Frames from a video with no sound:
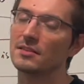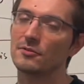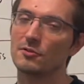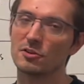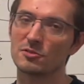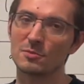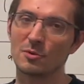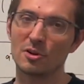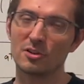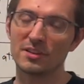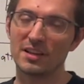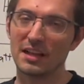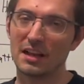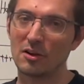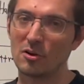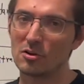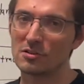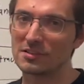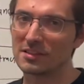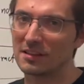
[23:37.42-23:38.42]
cosmological
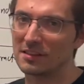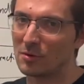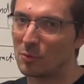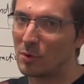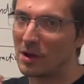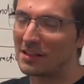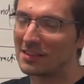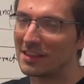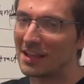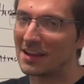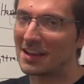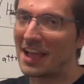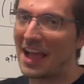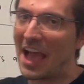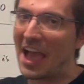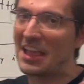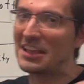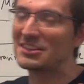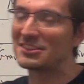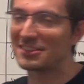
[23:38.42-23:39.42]
constant, the one that
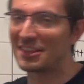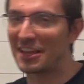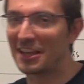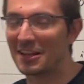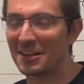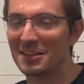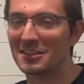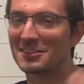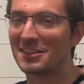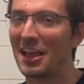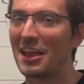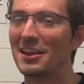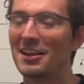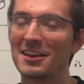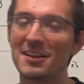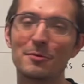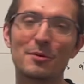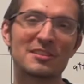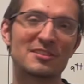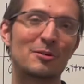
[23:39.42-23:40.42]
Einstein decided
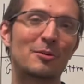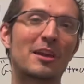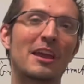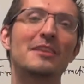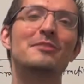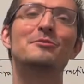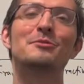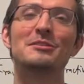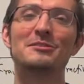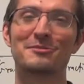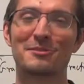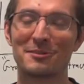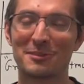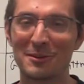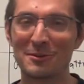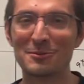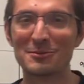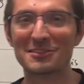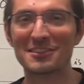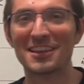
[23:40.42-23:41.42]
it was okay to
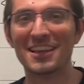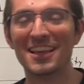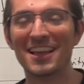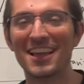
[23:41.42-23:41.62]
introduce